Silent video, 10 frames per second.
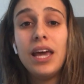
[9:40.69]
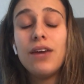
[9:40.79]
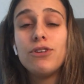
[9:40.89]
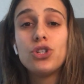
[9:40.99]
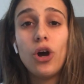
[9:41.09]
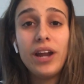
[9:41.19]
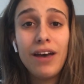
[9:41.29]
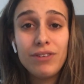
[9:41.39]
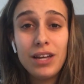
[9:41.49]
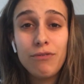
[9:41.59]
If you don't
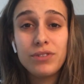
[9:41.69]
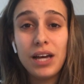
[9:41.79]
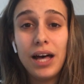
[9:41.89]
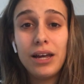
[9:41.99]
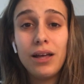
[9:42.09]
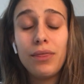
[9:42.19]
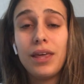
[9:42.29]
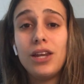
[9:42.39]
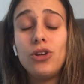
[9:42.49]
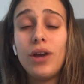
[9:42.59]
have enough data,
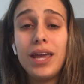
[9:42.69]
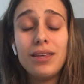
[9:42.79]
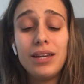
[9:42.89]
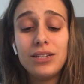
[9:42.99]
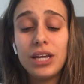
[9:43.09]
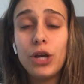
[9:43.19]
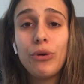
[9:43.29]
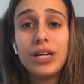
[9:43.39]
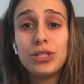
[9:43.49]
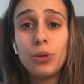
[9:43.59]
then you either need to
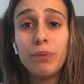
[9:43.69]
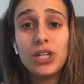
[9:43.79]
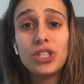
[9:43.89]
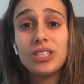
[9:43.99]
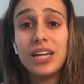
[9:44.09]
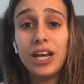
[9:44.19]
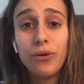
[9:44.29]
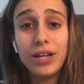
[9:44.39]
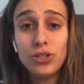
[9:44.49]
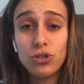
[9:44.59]
increase your budget to
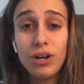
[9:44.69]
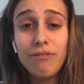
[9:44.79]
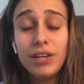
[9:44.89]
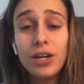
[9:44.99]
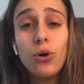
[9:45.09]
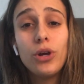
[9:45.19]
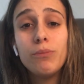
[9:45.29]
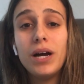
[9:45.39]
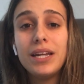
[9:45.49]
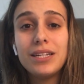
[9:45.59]
increase your traffic, or you
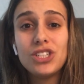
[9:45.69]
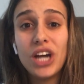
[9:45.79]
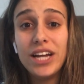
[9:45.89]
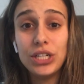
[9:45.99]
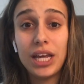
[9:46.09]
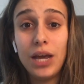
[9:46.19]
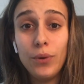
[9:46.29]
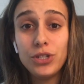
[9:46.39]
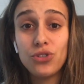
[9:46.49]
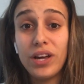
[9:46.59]
might need to change your
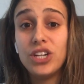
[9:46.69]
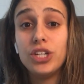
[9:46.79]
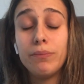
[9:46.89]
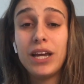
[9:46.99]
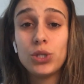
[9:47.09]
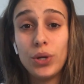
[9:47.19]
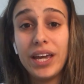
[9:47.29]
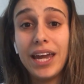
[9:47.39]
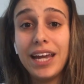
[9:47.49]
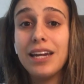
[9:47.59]
keyword strategy and make sure you're
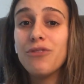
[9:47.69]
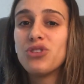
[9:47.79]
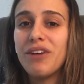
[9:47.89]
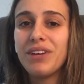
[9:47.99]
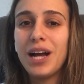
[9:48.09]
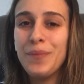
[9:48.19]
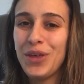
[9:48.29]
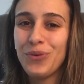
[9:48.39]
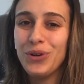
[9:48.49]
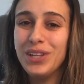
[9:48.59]
getting enough traffic
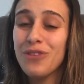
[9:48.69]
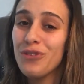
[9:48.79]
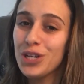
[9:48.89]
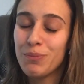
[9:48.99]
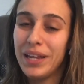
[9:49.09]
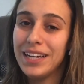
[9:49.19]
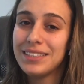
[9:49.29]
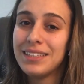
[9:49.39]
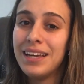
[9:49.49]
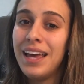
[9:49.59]
coming through in the first place.